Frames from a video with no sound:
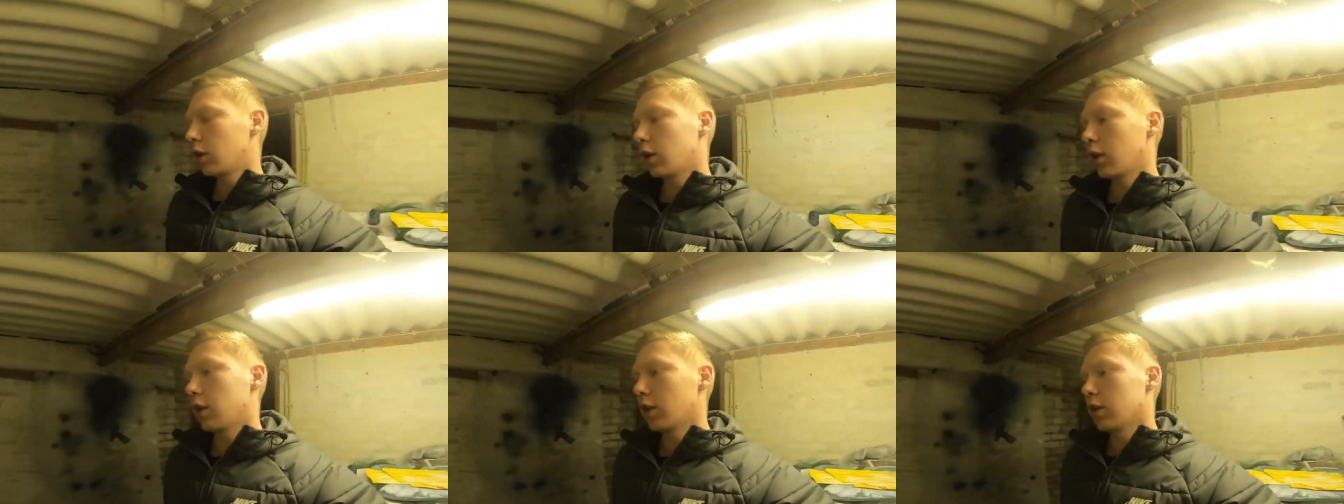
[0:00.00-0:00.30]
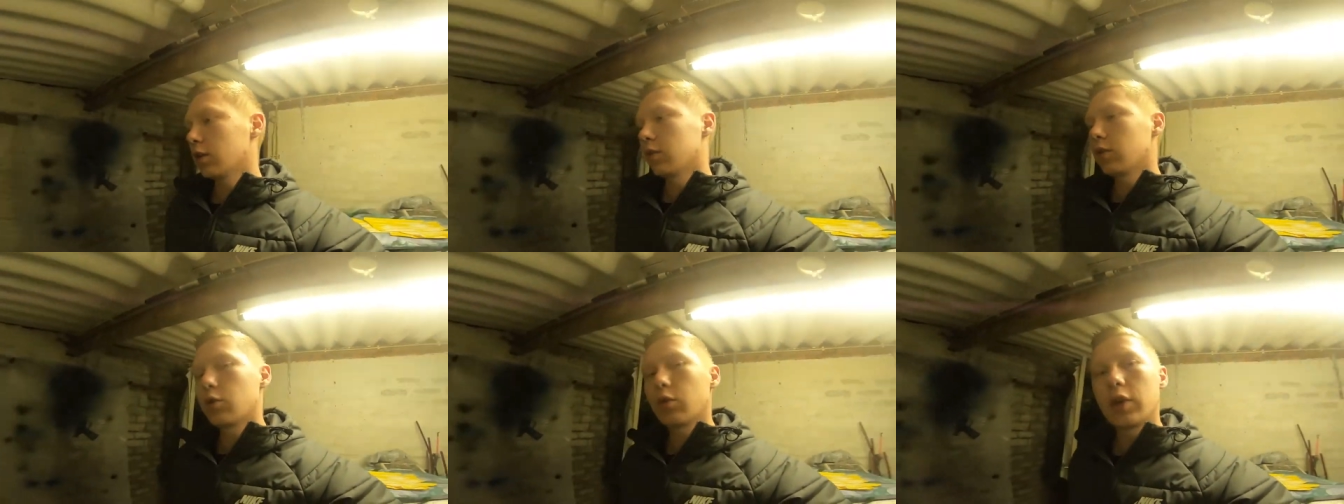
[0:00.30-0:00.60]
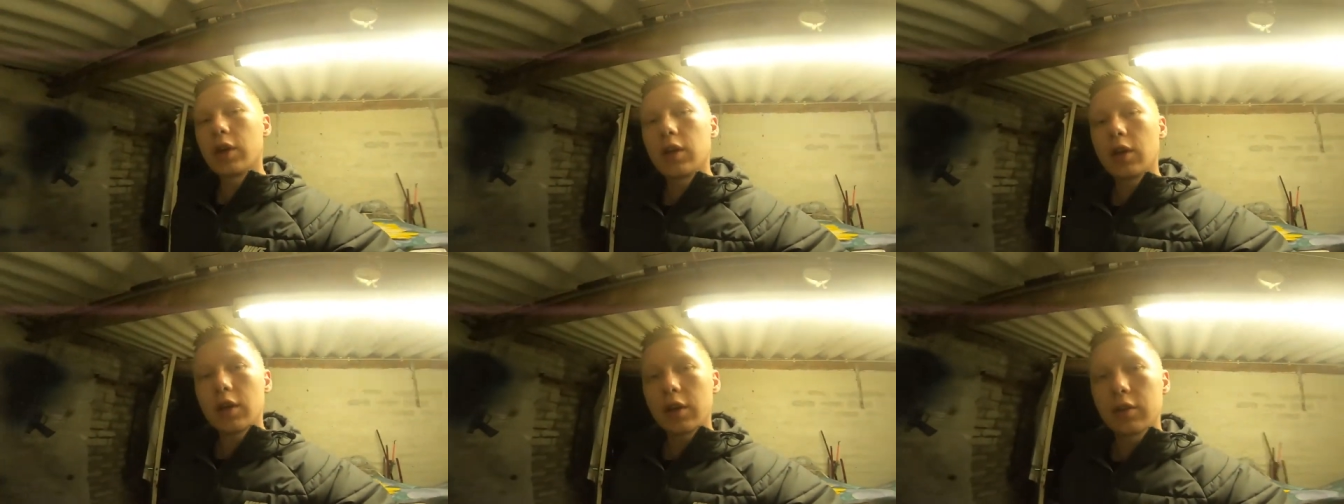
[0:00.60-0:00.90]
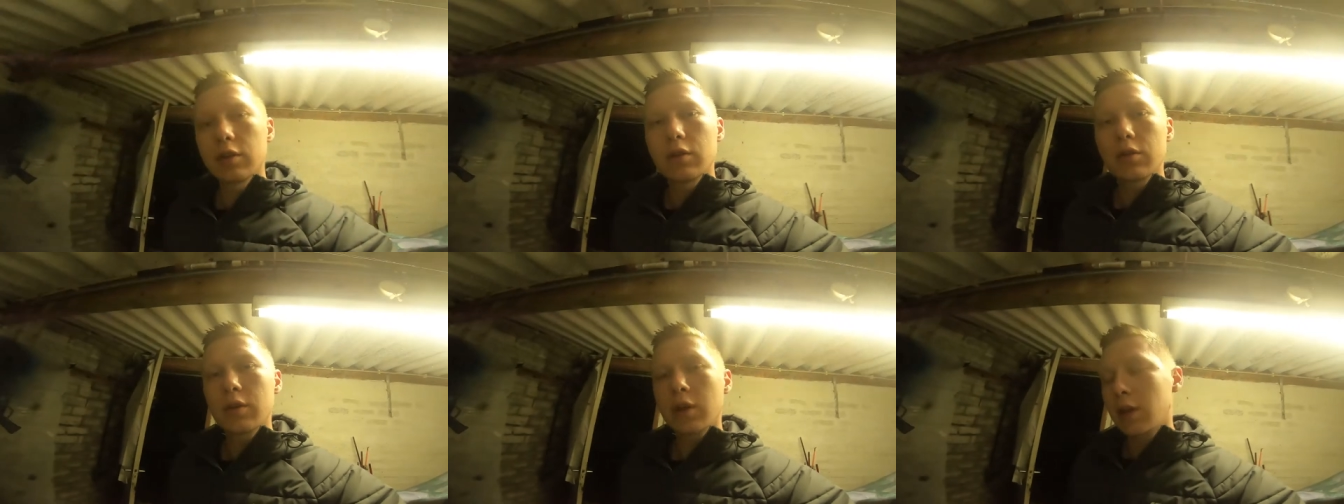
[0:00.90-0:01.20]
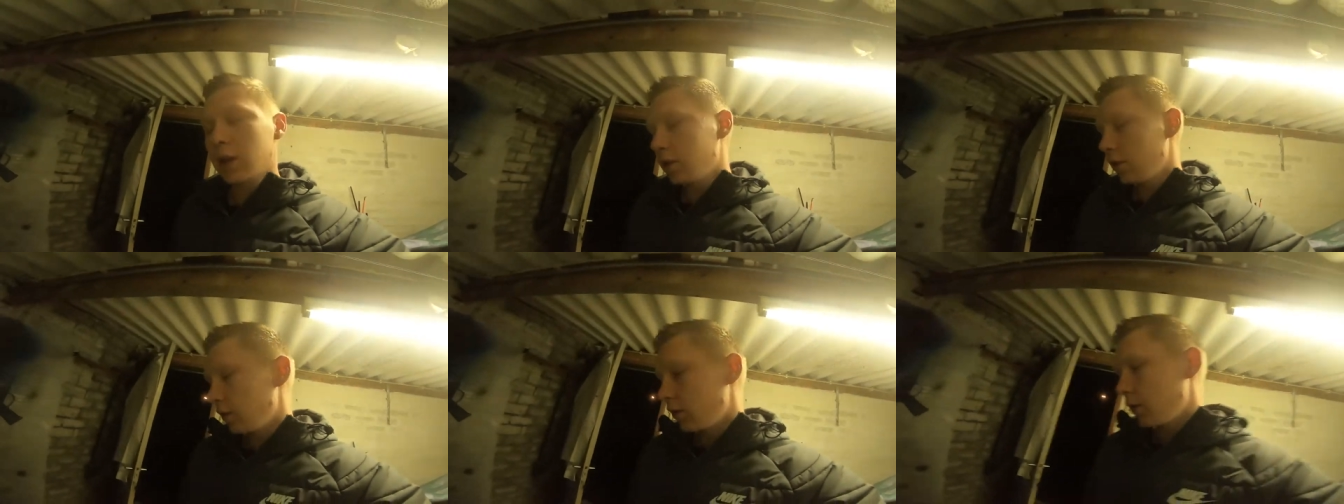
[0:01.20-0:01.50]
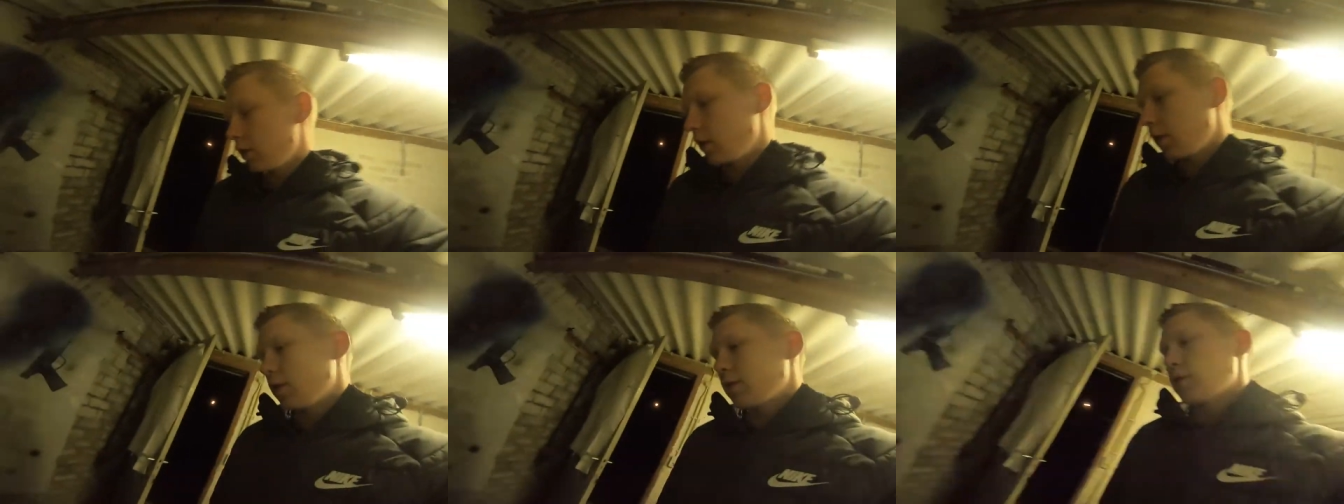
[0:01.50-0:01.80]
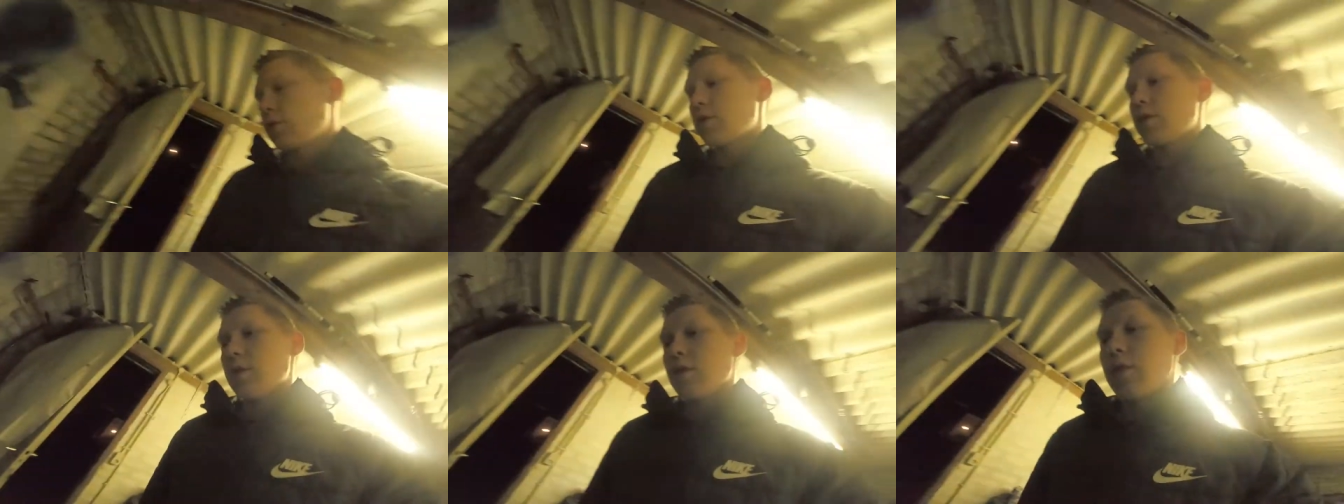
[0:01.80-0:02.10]
And the way I do that
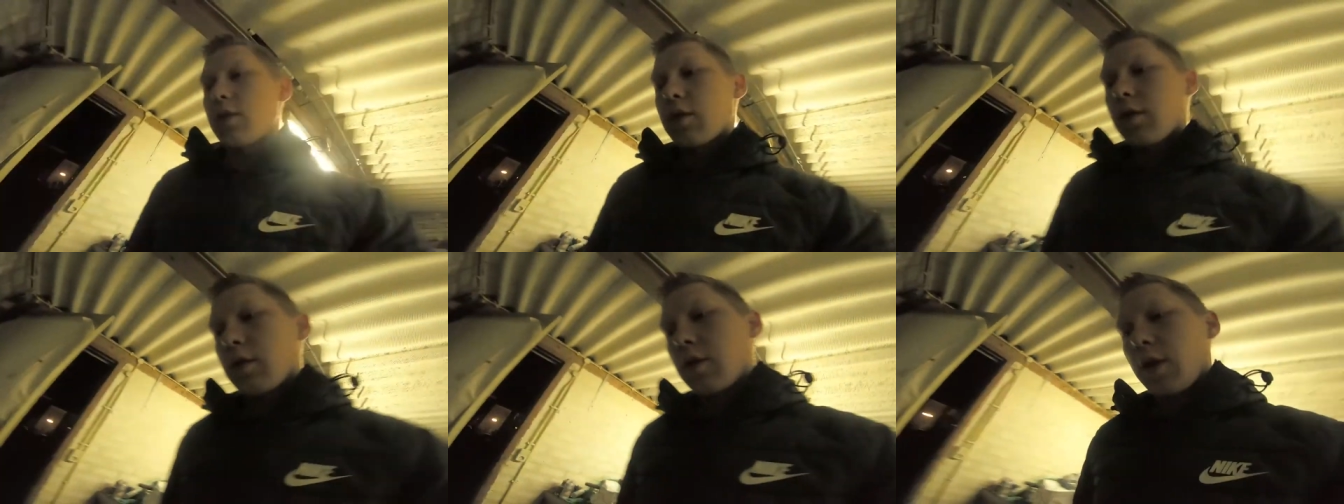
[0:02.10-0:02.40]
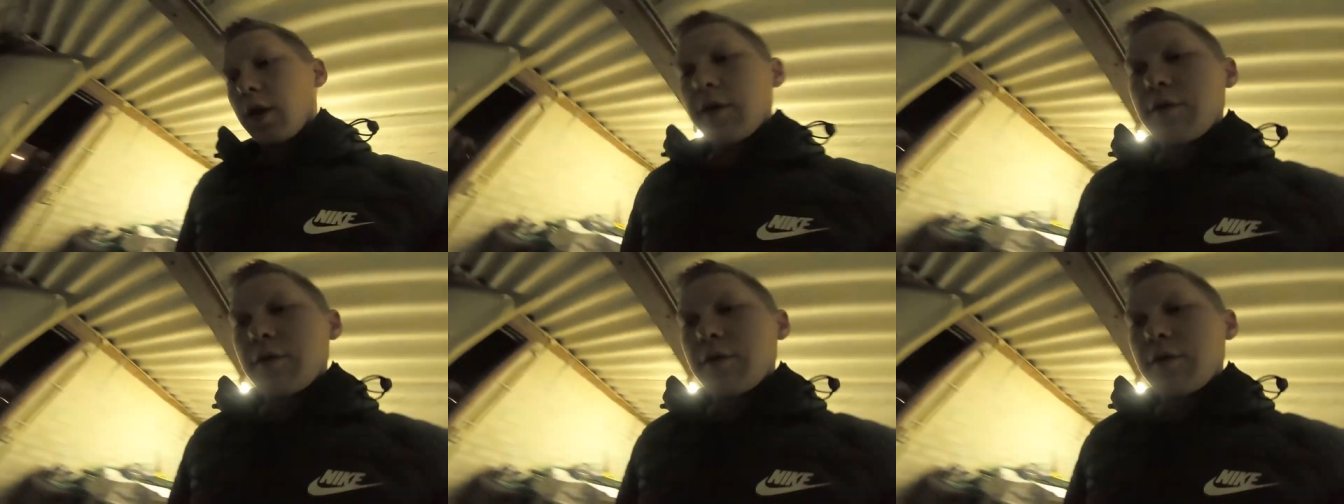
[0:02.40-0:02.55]
is uh,